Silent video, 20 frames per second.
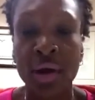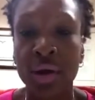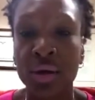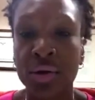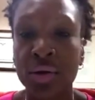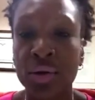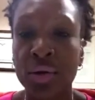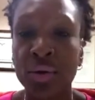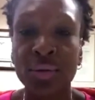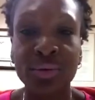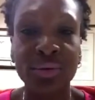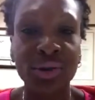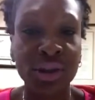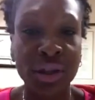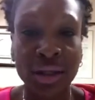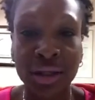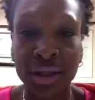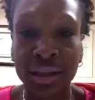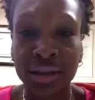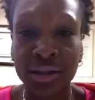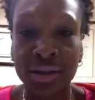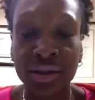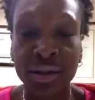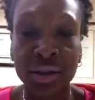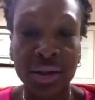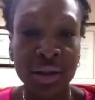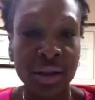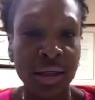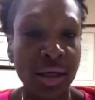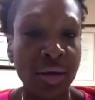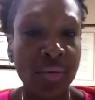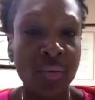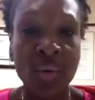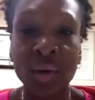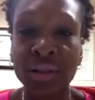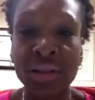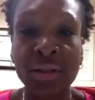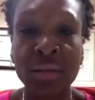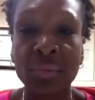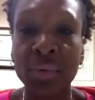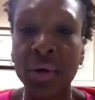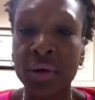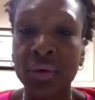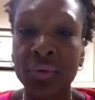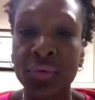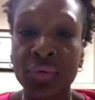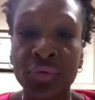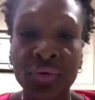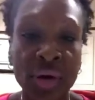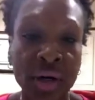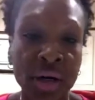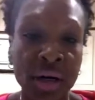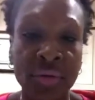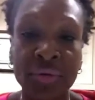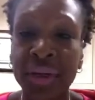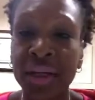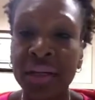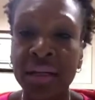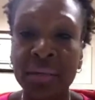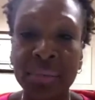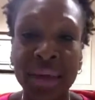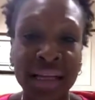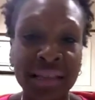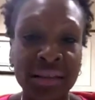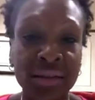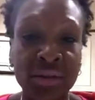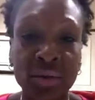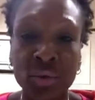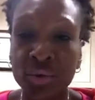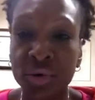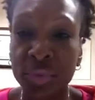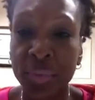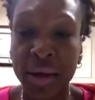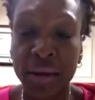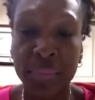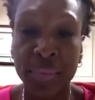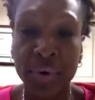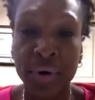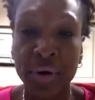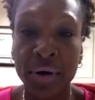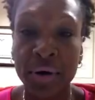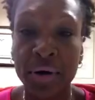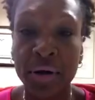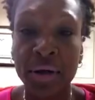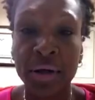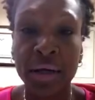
no judge wants to be on the front of anybody's newspaper